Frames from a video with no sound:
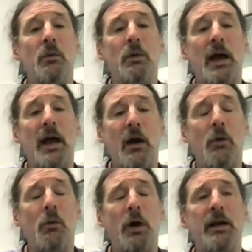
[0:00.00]
how,
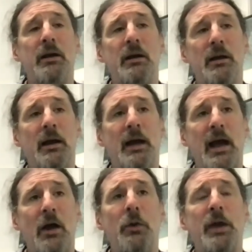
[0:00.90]
what,
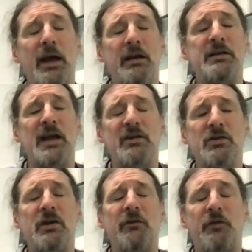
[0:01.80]
how that is
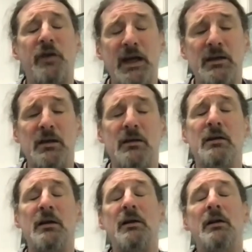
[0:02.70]
actually affected
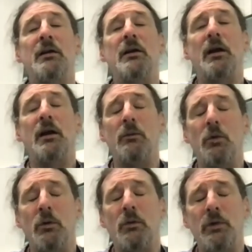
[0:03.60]
um,
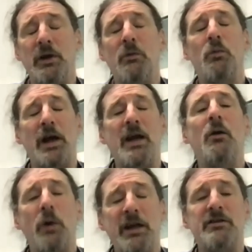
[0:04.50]
will we wait,
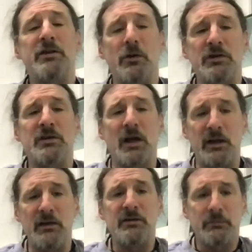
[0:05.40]
awaits those
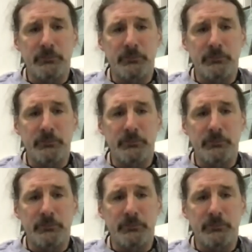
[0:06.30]
studies.